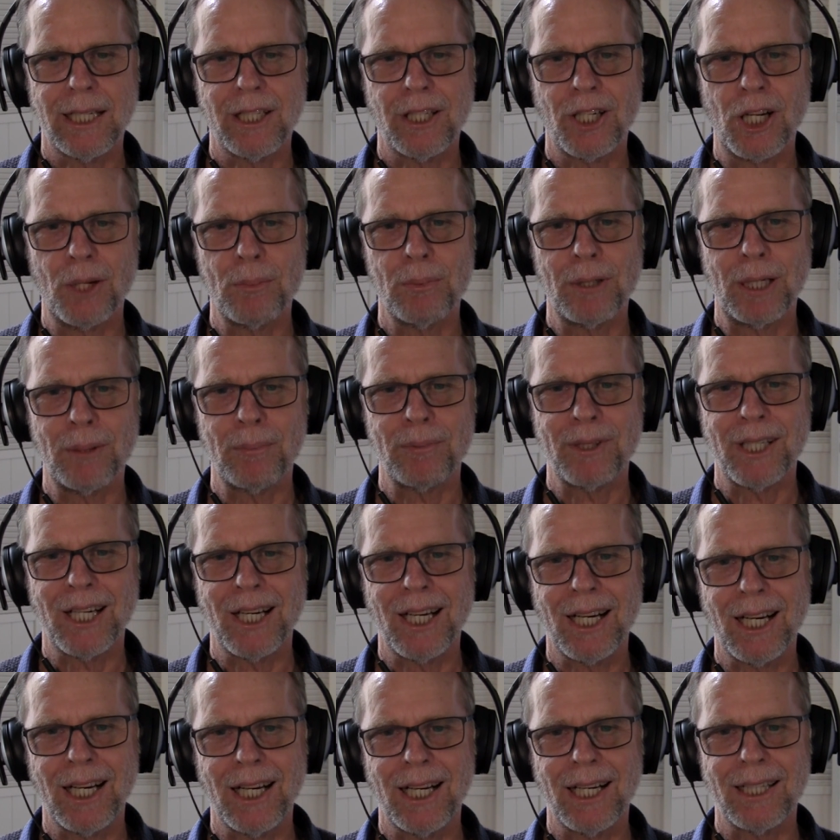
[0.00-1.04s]
They can open up
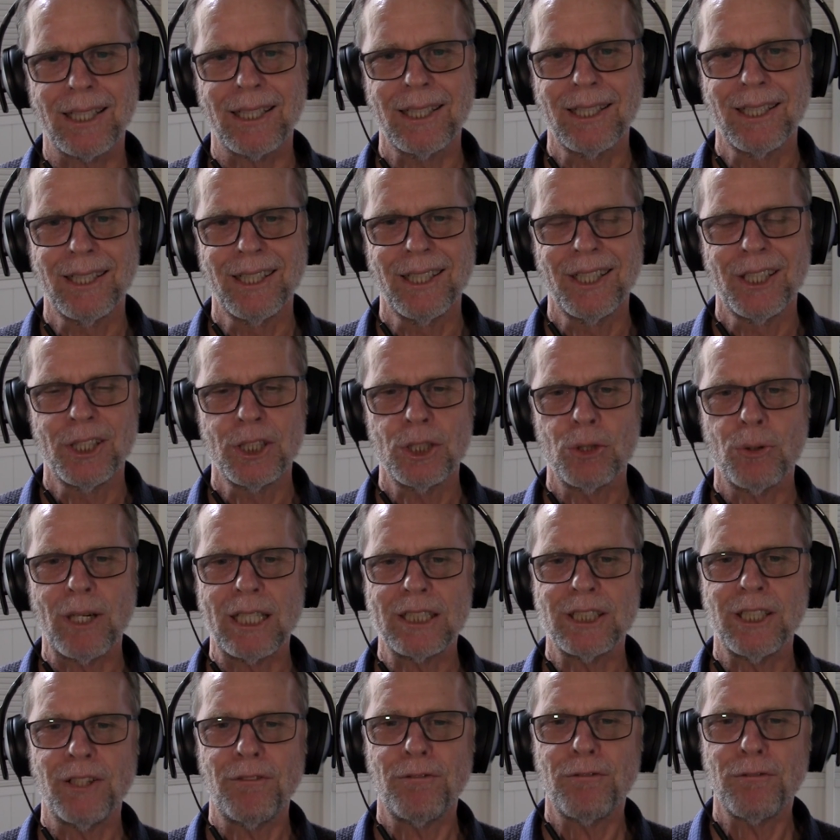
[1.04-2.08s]
their heart
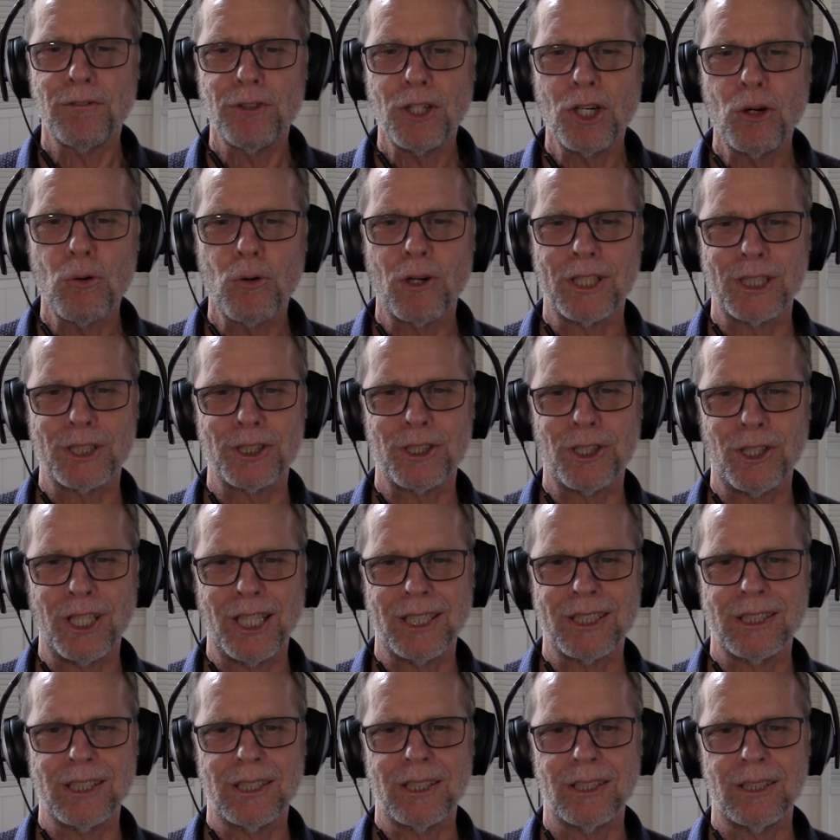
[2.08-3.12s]
to actually feel what it's
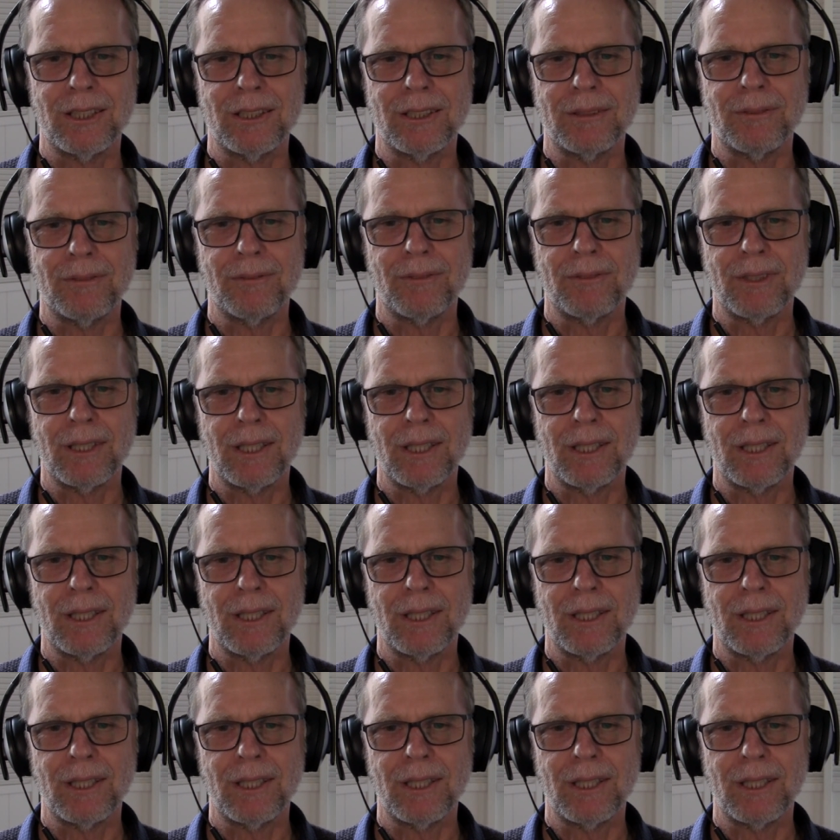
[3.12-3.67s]
like to,